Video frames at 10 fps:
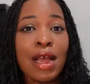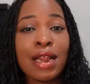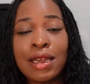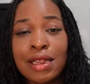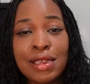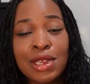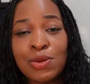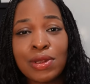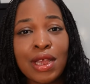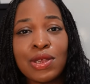At least that's
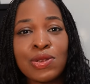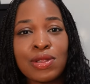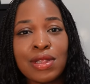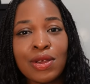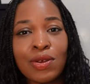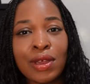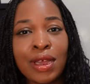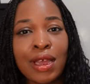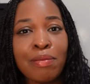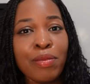what I used to think, okay?